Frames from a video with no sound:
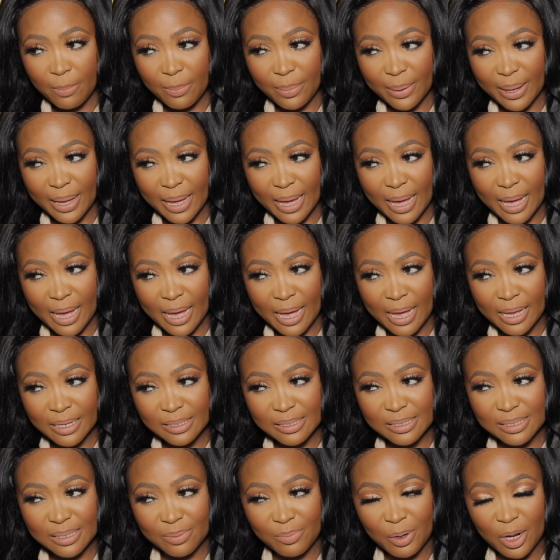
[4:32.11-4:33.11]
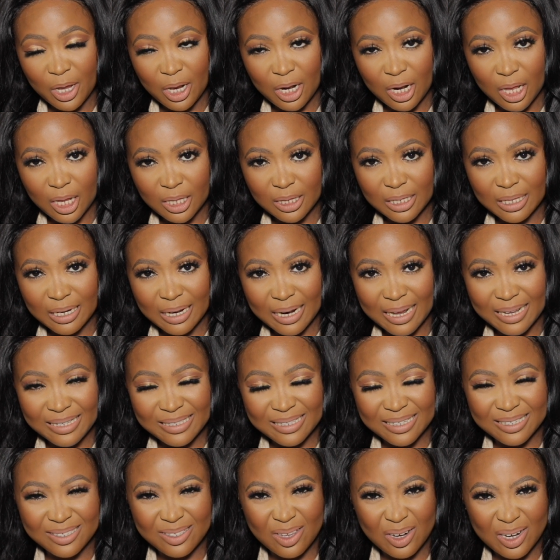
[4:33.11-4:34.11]
But somewhere along the
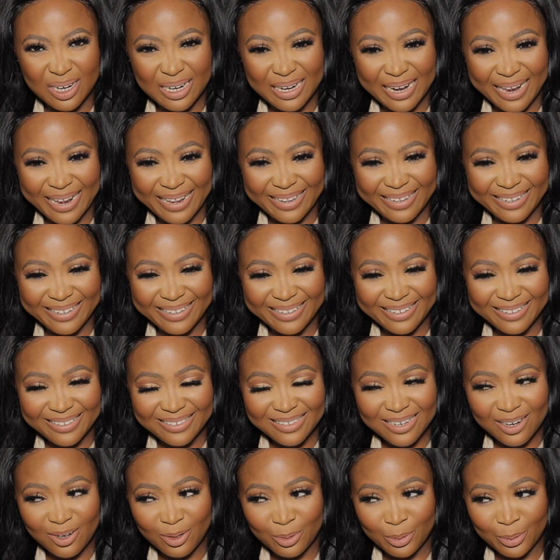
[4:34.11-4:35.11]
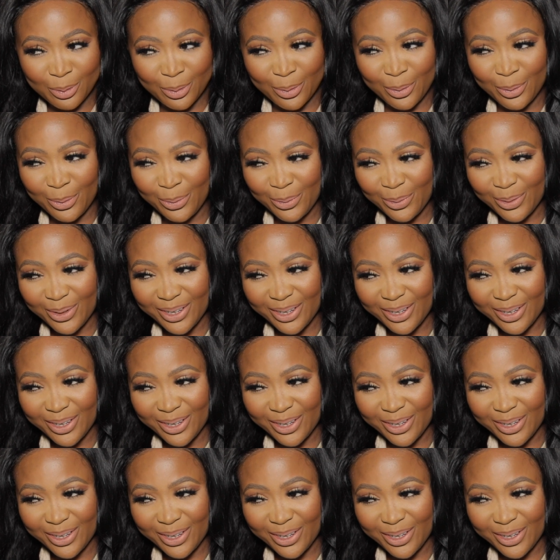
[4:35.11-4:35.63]
lines I started liking it. I don't know,